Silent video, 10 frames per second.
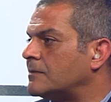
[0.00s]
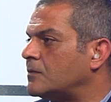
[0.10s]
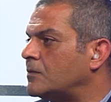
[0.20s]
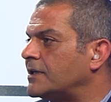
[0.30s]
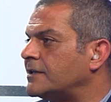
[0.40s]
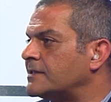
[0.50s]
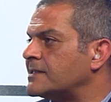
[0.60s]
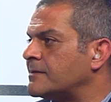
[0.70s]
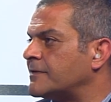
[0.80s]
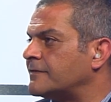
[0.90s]
what are
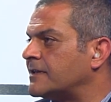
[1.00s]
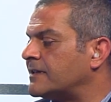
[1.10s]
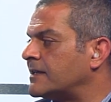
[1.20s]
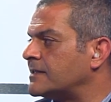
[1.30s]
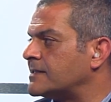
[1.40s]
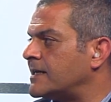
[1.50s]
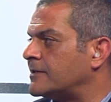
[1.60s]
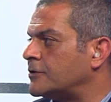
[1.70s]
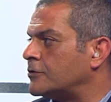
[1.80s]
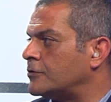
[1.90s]
some of the things
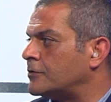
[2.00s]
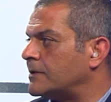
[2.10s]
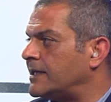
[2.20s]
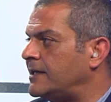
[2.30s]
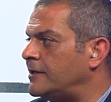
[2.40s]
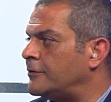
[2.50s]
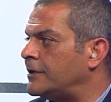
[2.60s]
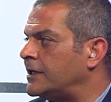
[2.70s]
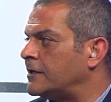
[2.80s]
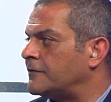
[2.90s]
that you're
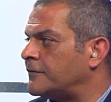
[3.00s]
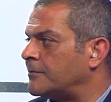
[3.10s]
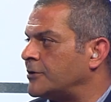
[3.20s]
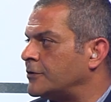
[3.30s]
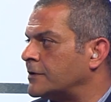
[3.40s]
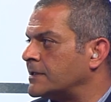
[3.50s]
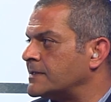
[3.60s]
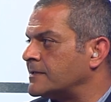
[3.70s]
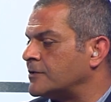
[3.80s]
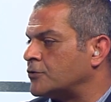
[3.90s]
hearing from your
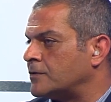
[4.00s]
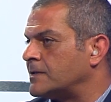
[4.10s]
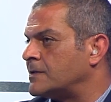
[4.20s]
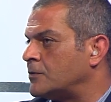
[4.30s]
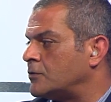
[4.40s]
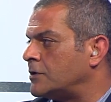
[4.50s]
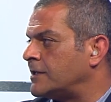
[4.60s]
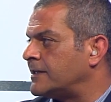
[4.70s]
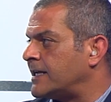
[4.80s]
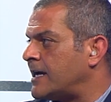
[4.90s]
constituents? You were
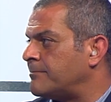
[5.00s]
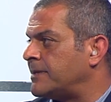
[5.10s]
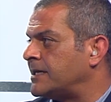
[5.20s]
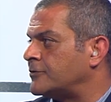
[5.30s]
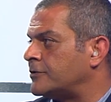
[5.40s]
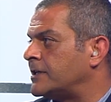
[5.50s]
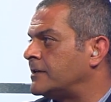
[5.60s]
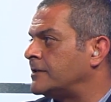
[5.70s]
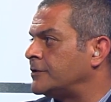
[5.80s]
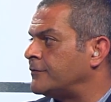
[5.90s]
on the campaign
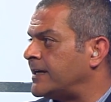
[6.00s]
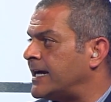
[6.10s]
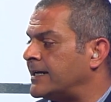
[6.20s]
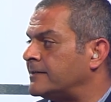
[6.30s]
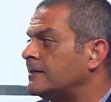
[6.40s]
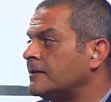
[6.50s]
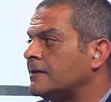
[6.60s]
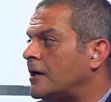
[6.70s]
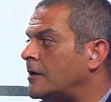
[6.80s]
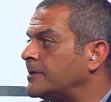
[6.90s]
trail, and you've had
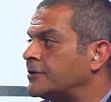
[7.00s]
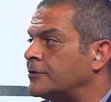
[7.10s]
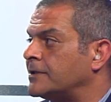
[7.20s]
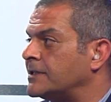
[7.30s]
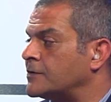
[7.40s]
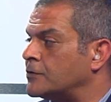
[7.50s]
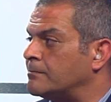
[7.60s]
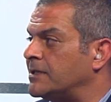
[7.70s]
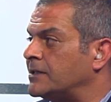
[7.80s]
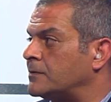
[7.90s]
opportunities to
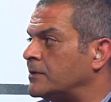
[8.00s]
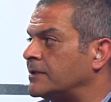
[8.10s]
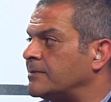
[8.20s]
meet with